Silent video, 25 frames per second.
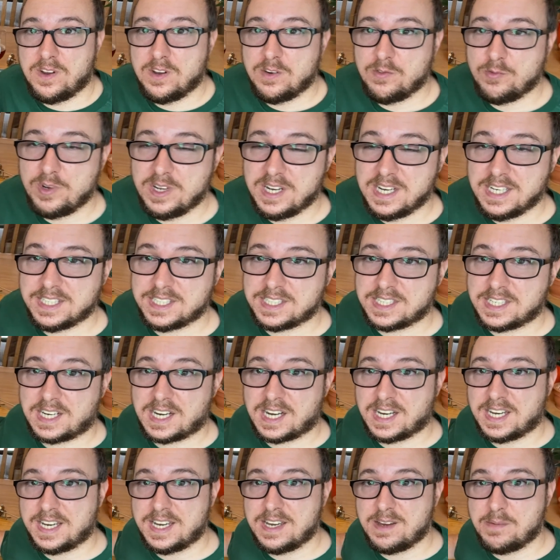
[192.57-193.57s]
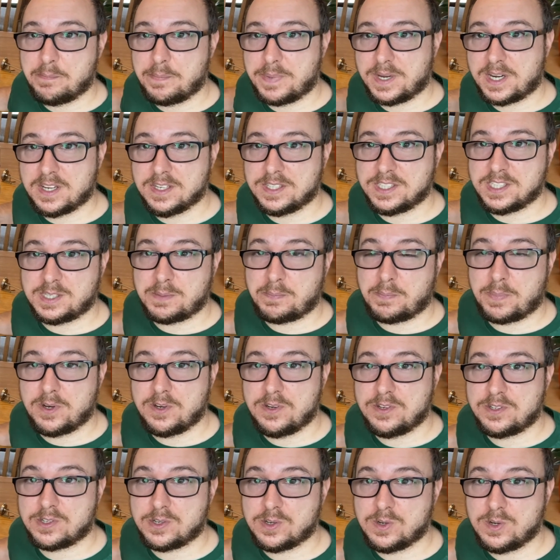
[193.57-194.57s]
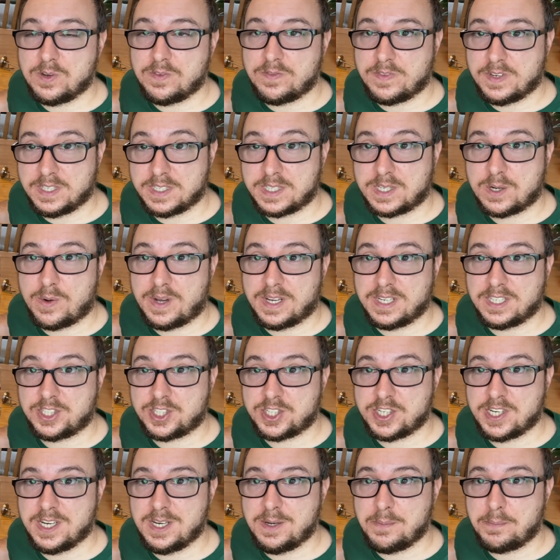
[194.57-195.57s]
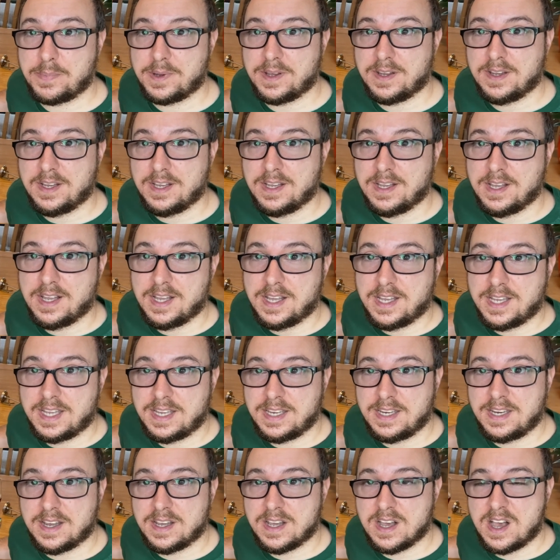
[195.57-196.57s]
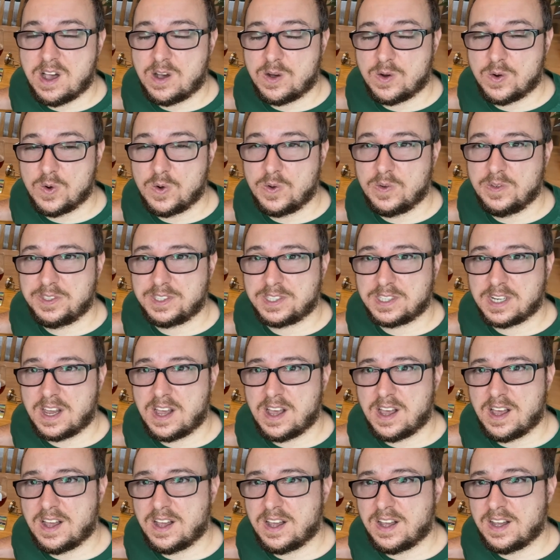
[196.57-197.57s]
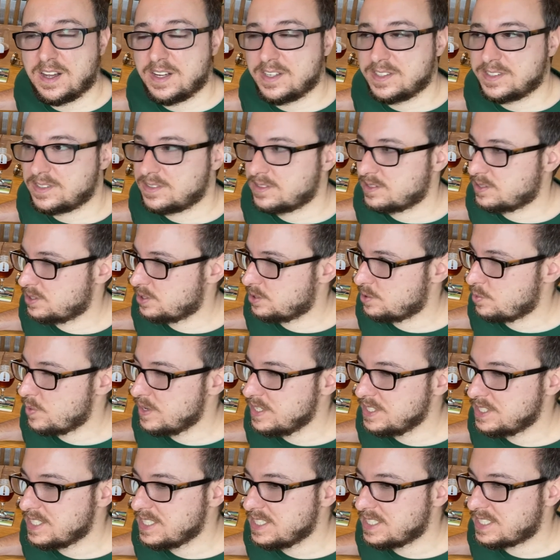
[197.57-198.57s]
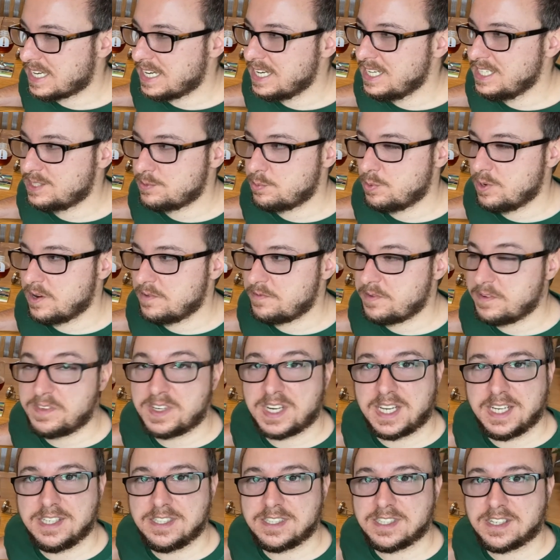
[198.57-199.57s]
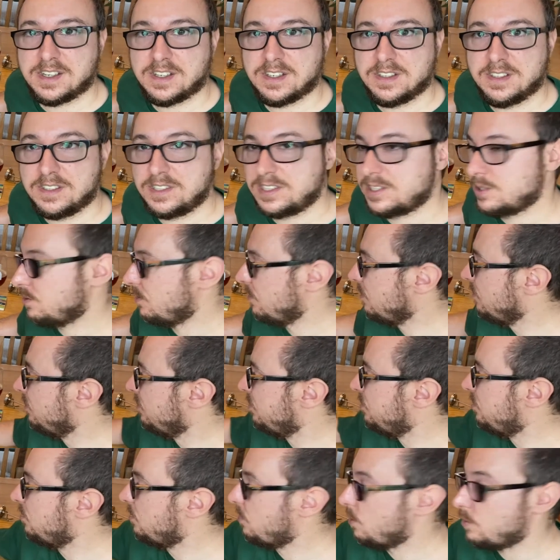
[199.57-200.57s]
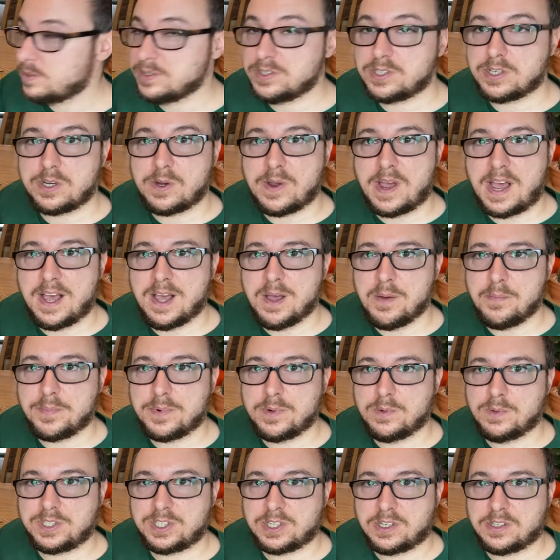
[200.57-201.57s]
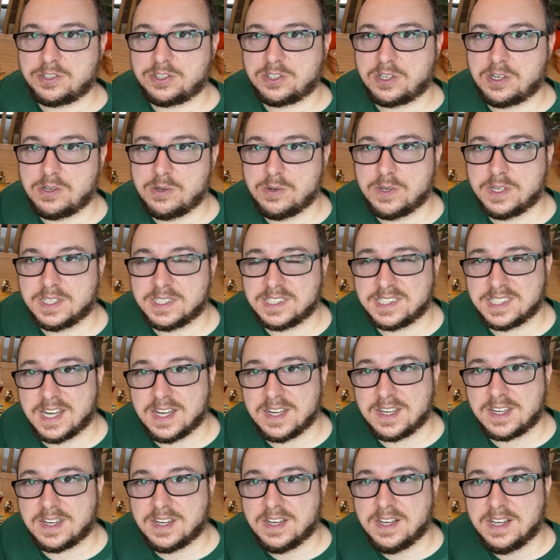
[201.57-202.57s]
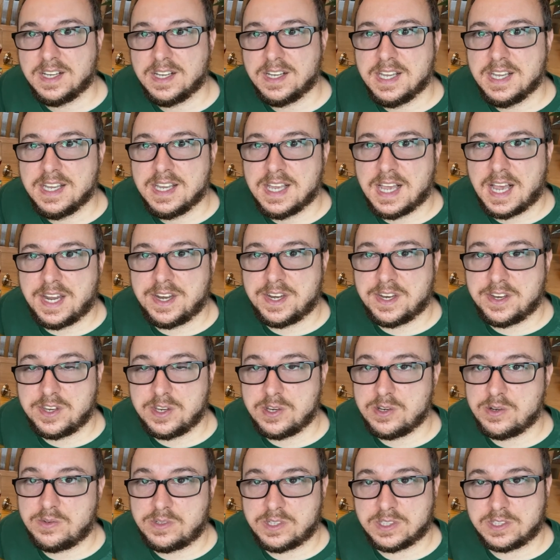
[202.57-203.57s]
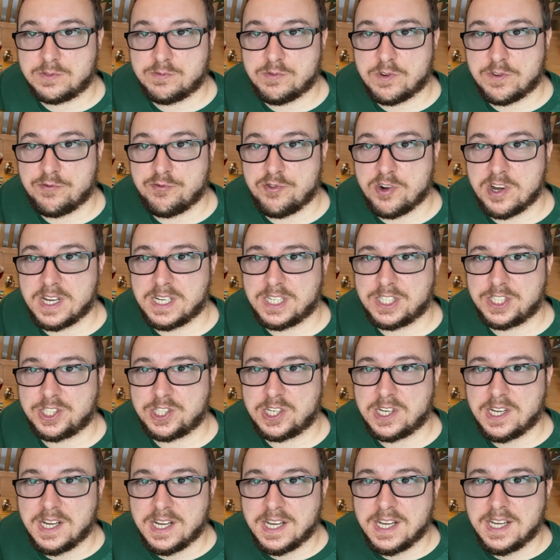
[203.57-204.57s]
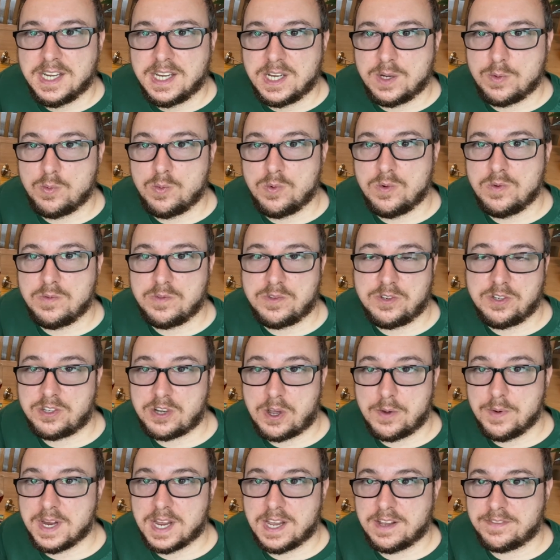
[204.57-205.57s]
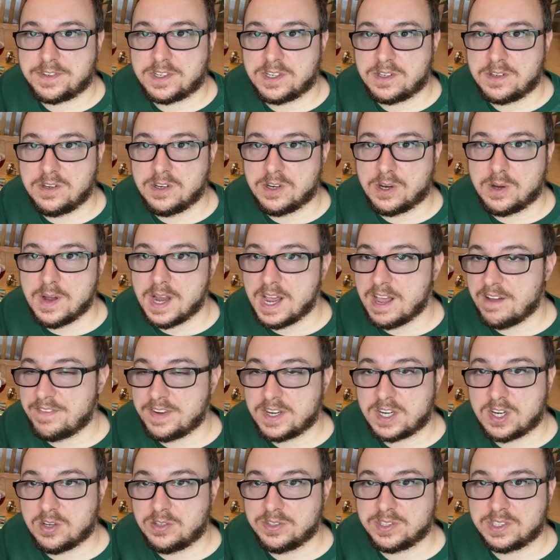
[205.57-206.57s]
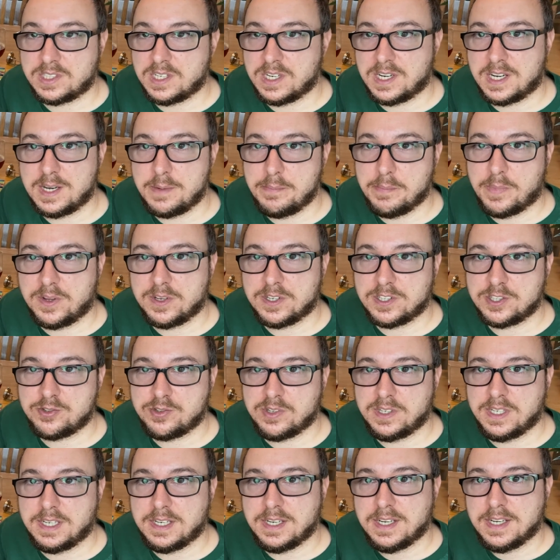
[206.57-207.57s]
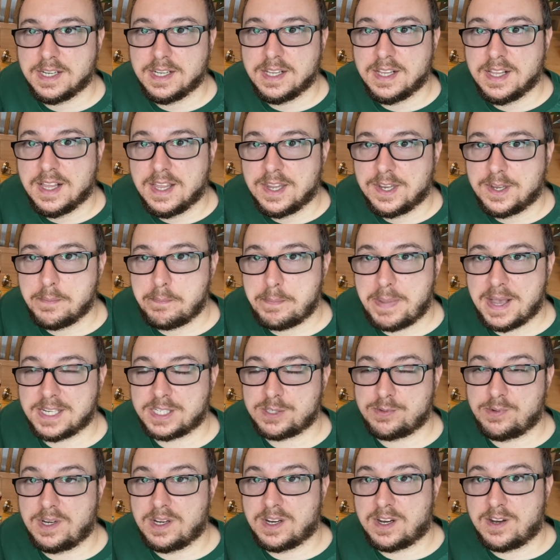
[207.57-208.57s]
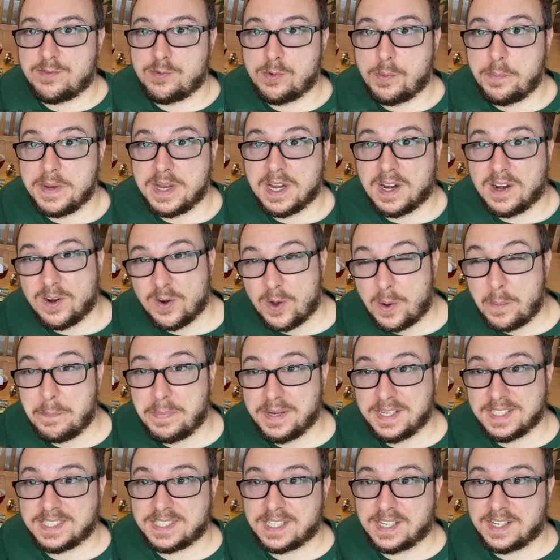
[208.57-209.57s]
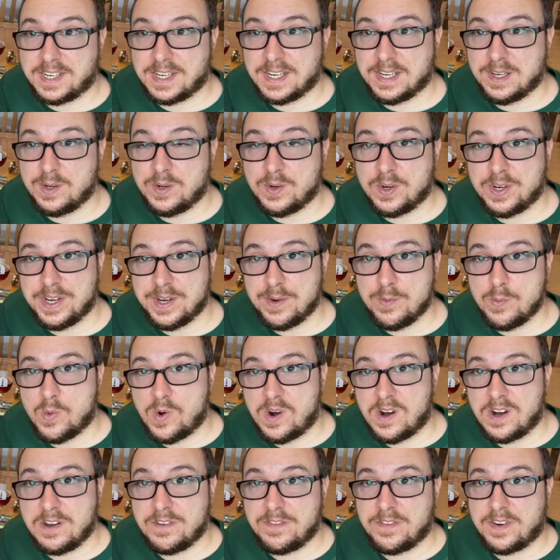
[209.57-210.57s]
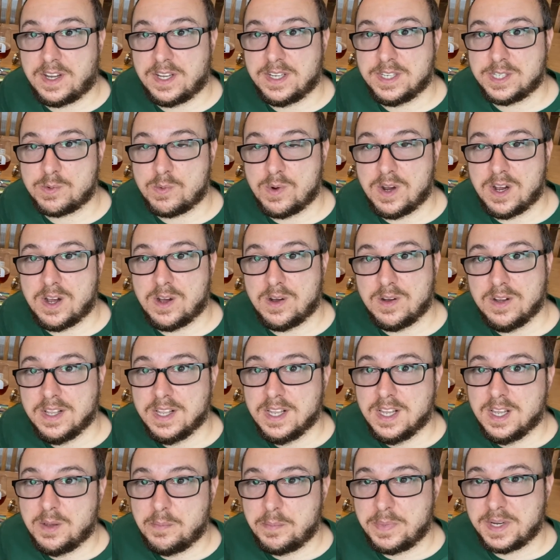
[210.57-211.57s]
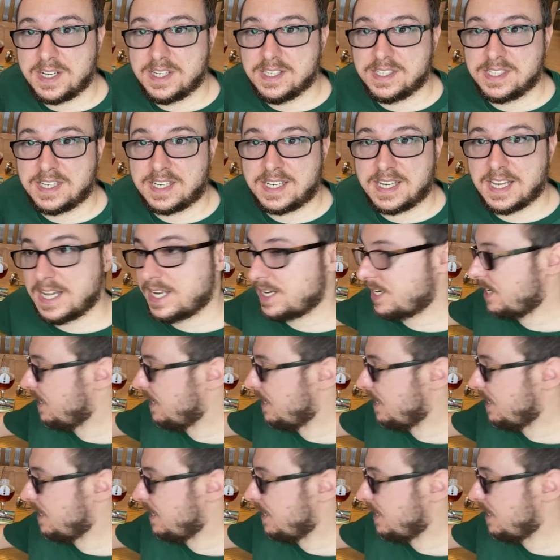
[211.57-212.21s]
Realistically, because it's Bluetooth, it's quite cheap. It holds 20 days worth of data. So as long as you go onto your app, which I'll show you in a sec, and then you just refresh, you don't have to have it constantly monitoring. The battery life will be a lot better than Wi-Fi as well, because again,